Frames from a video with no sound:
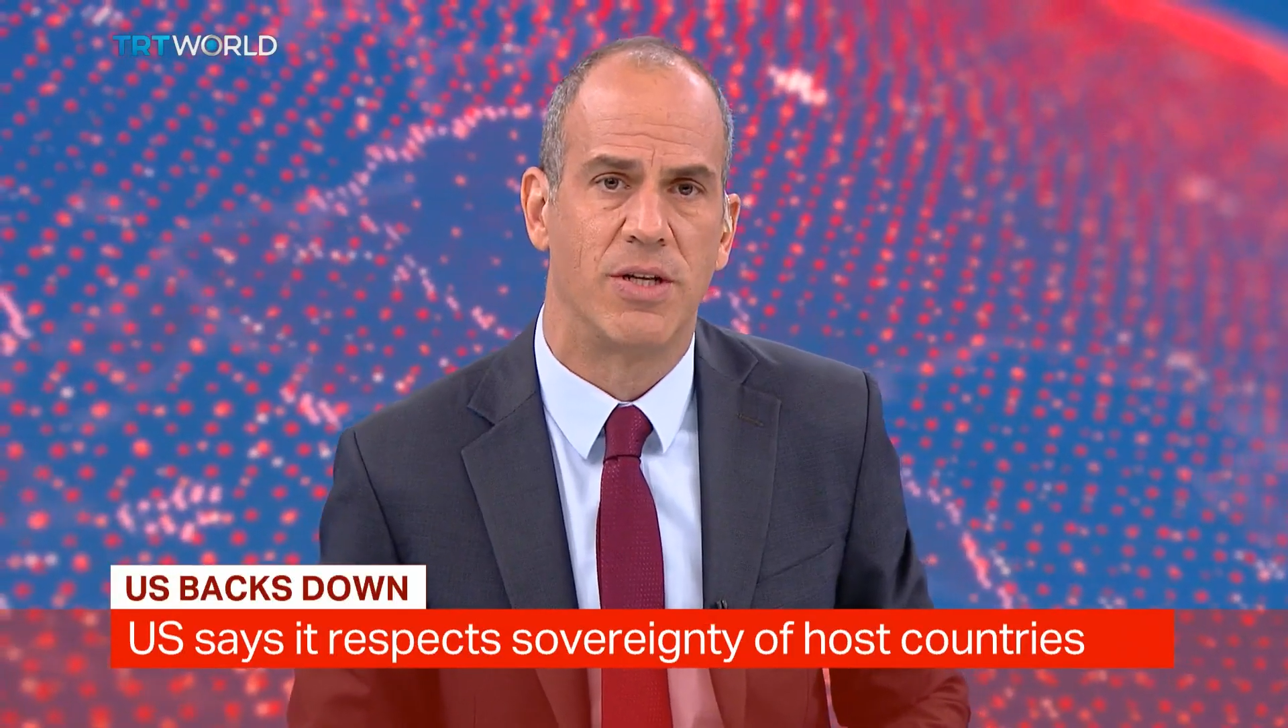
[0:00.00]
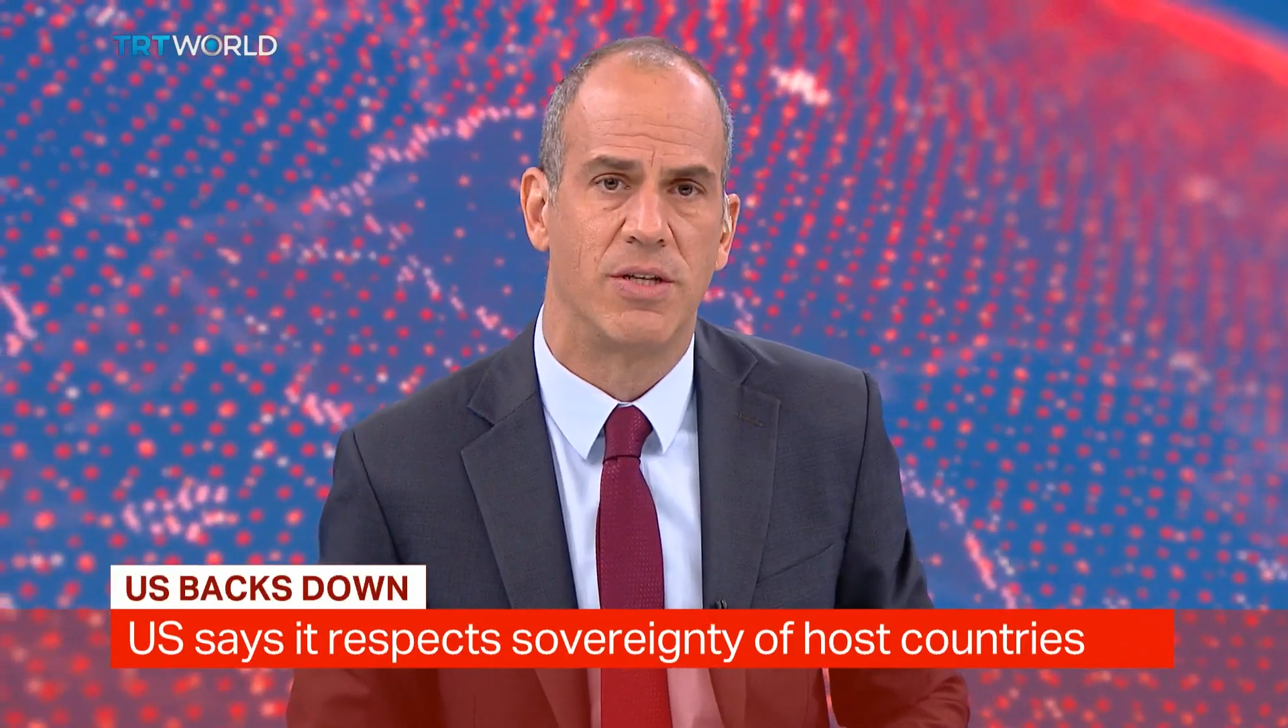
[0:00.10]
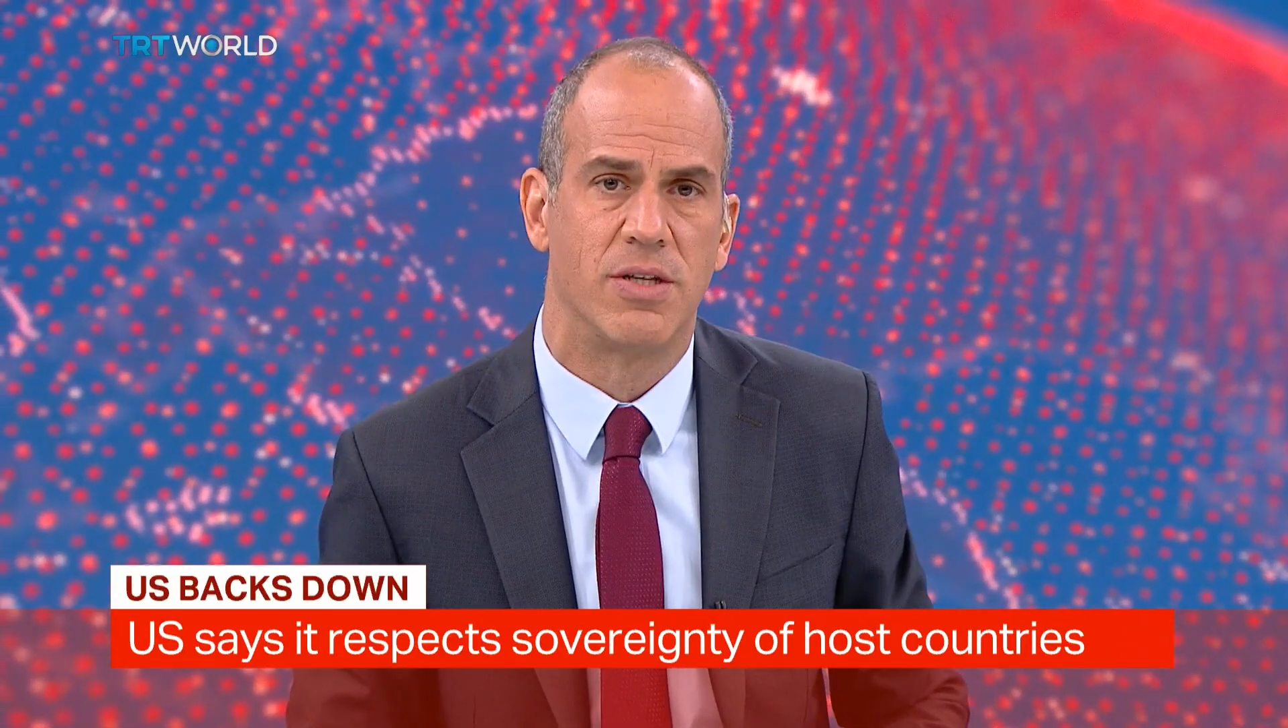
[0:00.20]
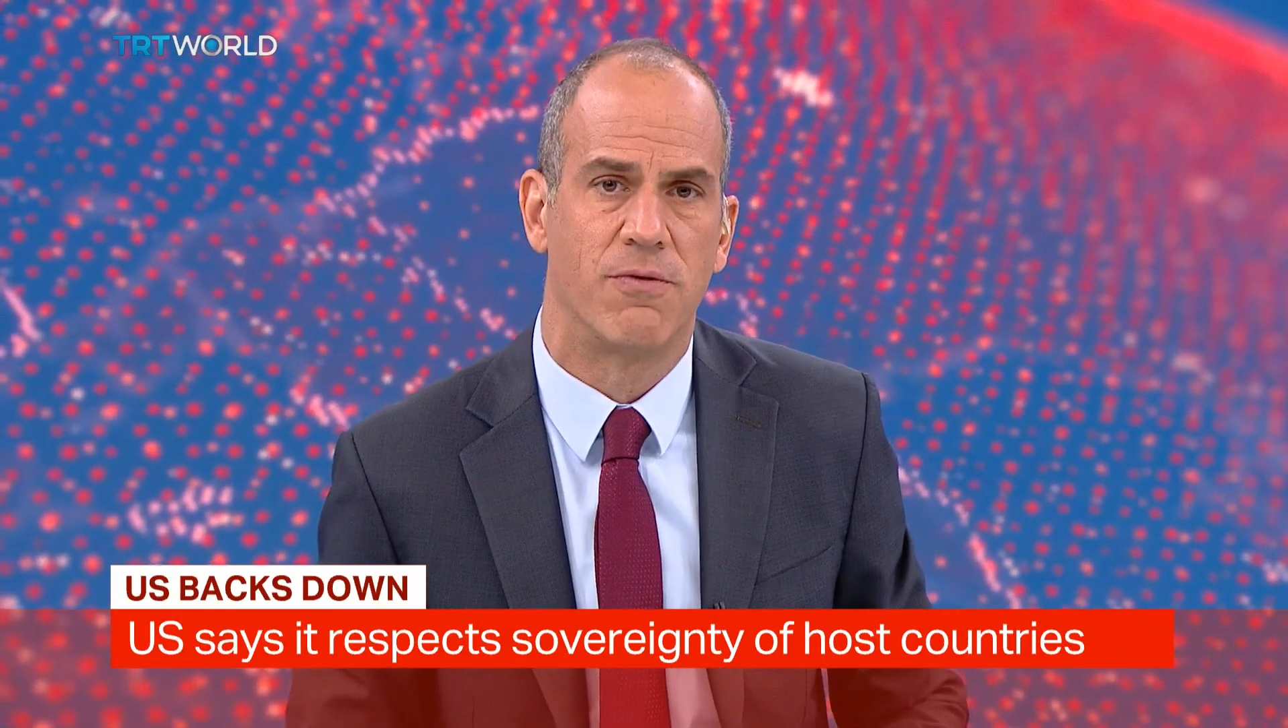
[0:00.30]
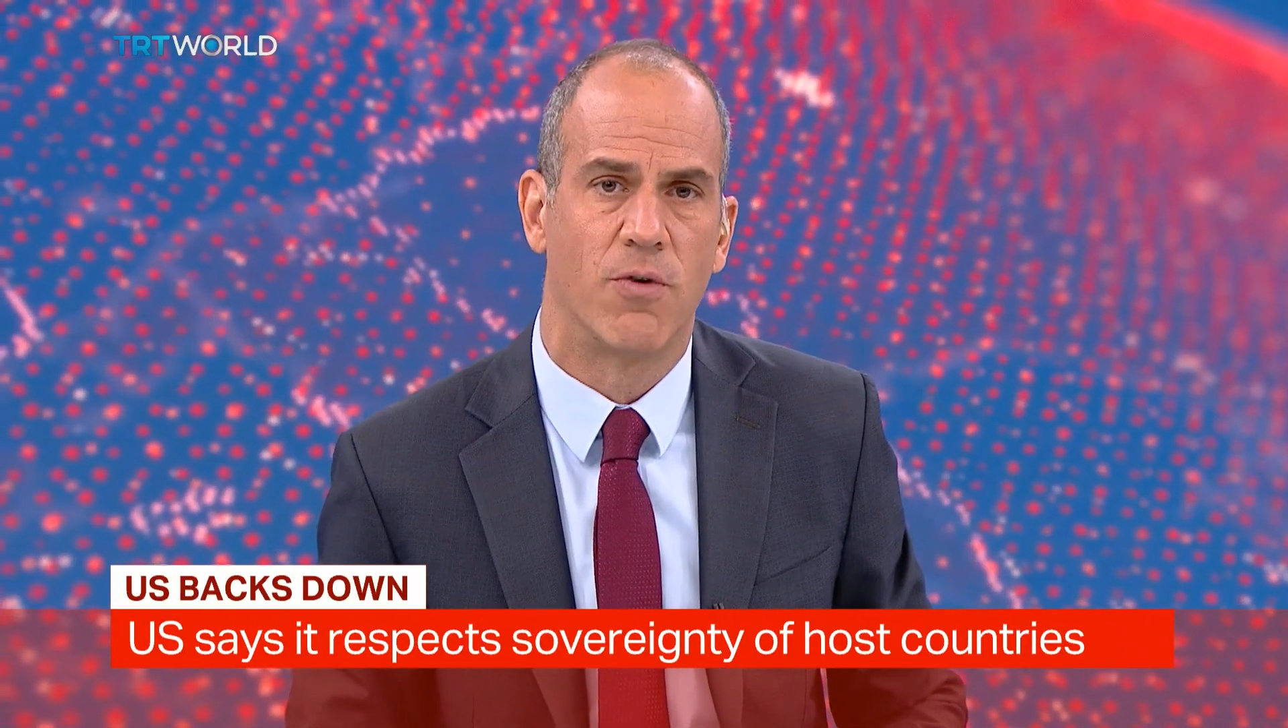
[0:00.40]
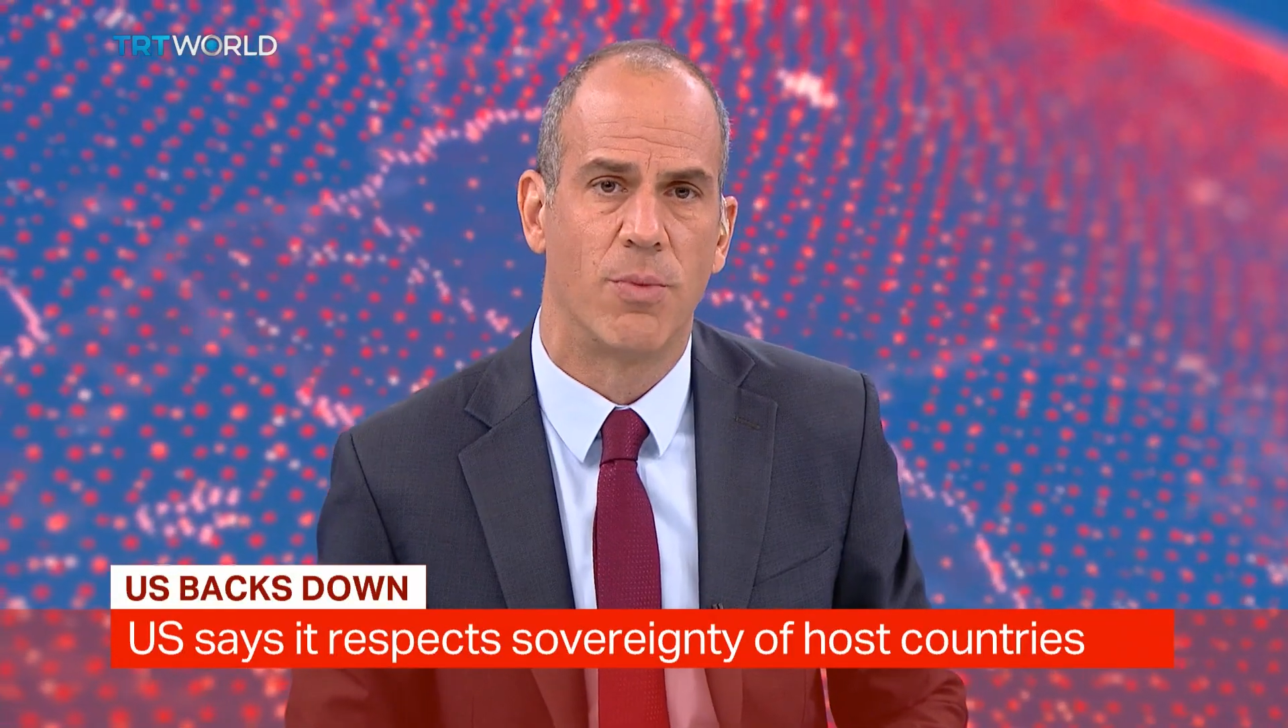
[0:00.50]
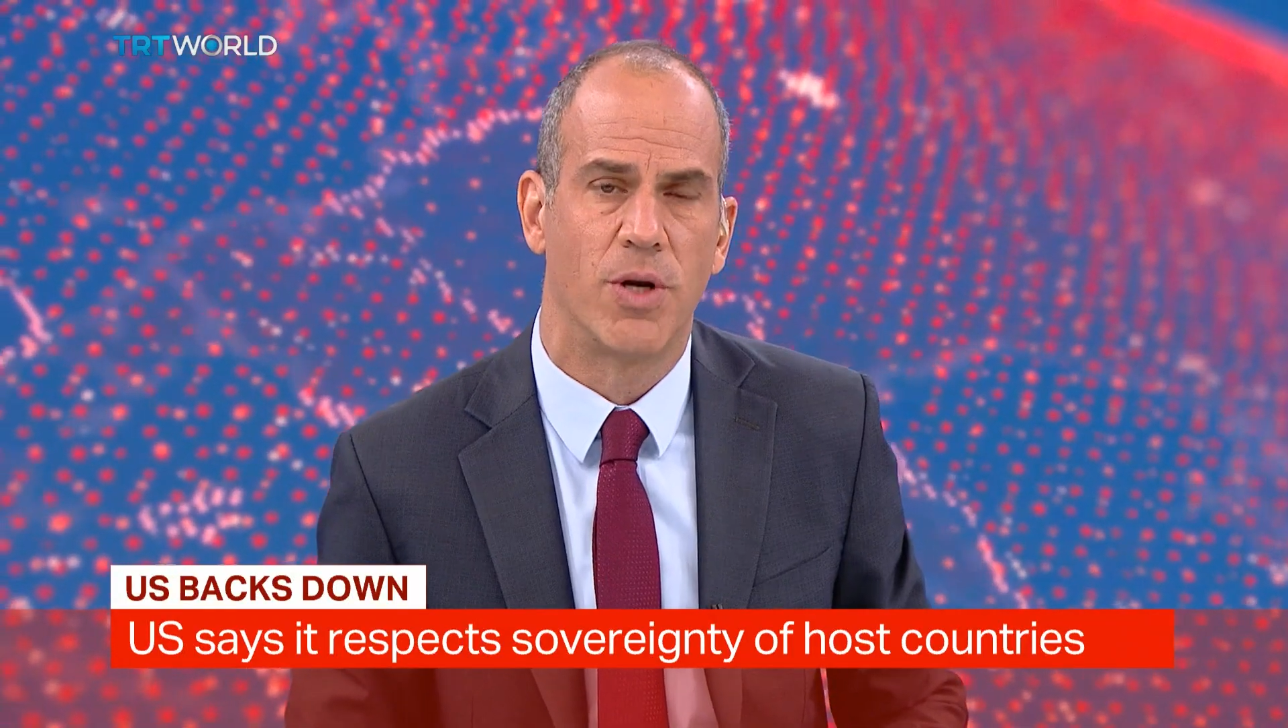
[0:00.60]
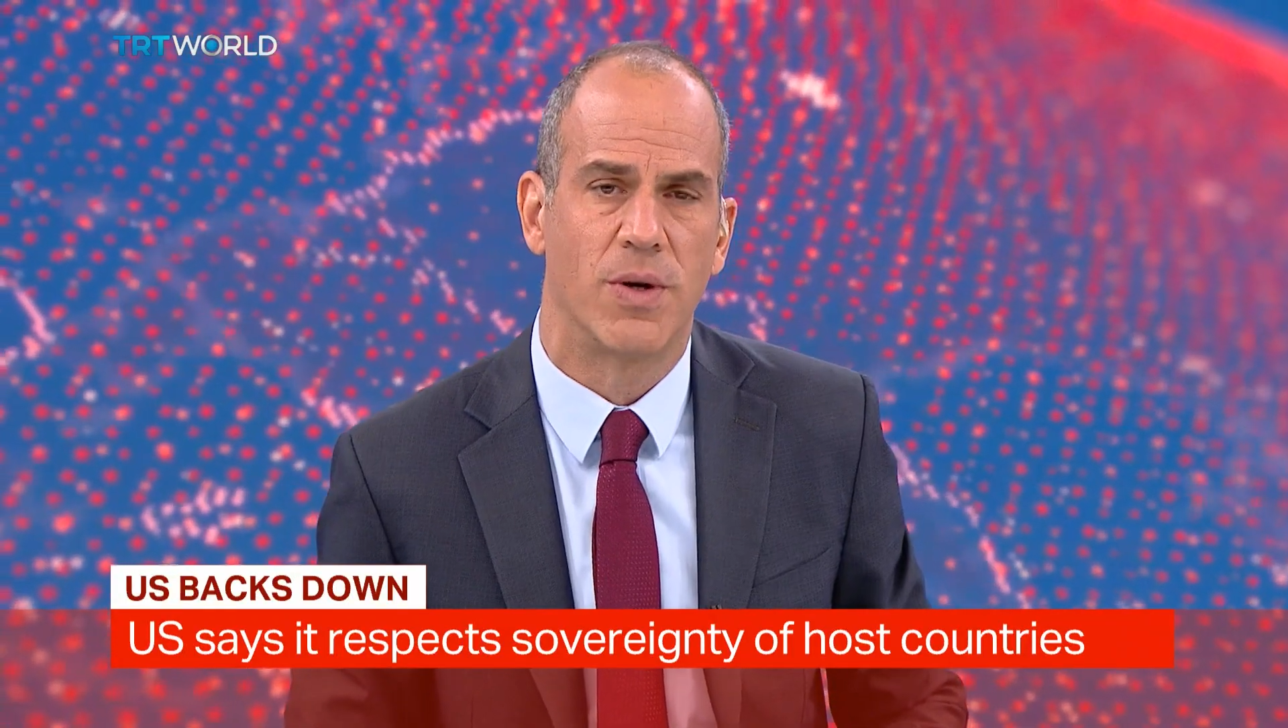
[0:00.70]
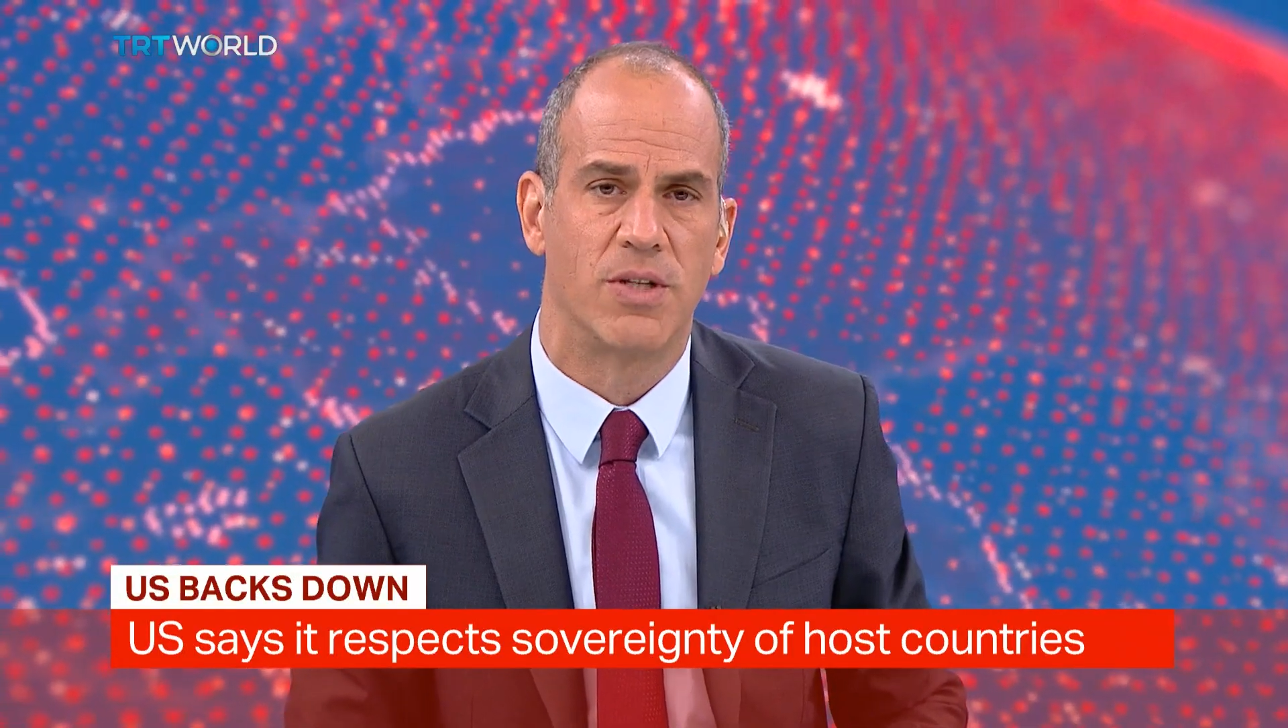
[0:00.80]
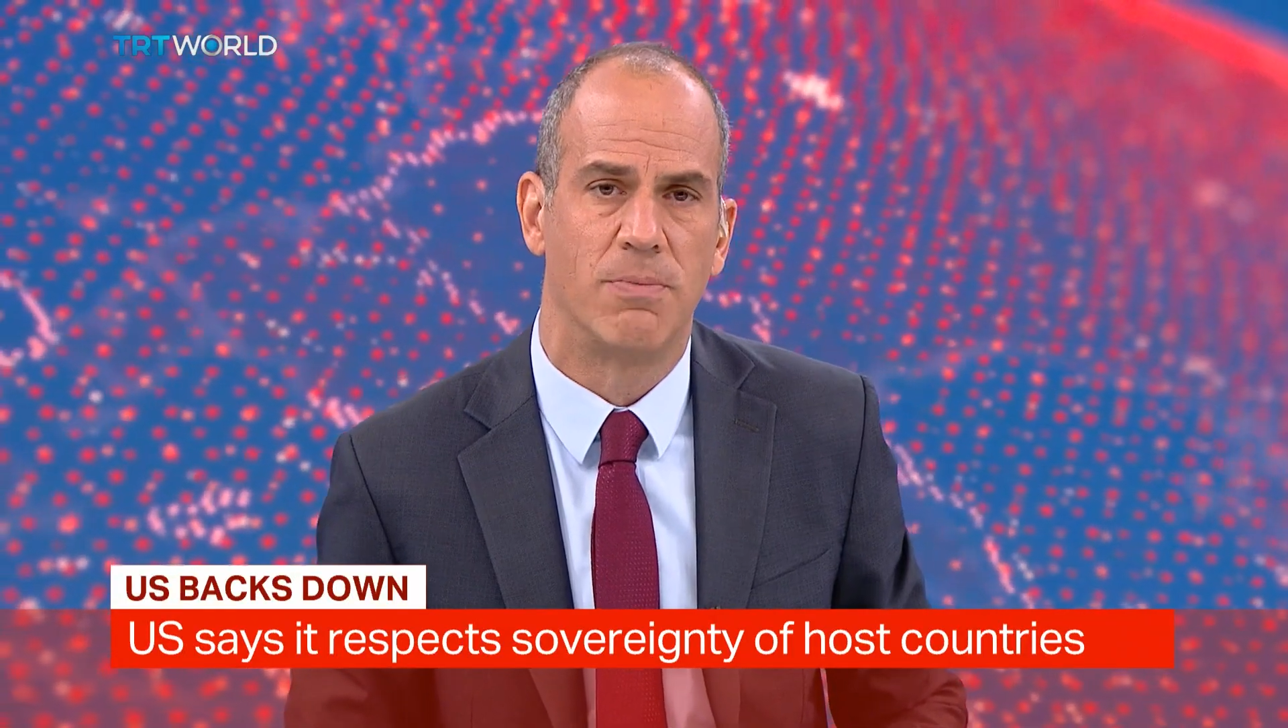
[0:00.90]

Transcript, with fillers: He's the former U.S.